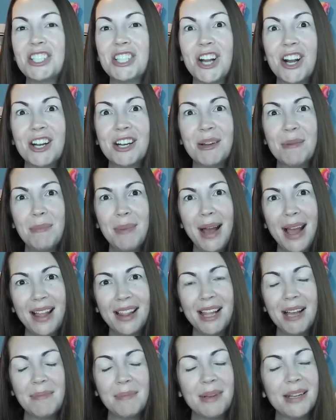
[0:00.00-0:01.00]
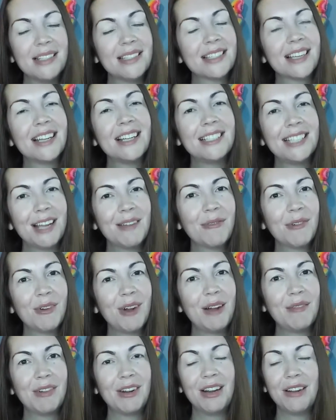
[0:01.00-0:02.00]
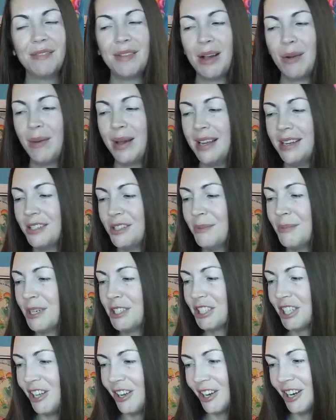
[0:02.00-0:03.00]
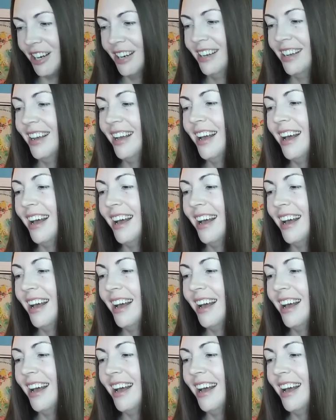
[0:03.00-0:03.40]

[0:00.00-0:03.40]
starting to pile up and it's going to take forever if I wait too much longer.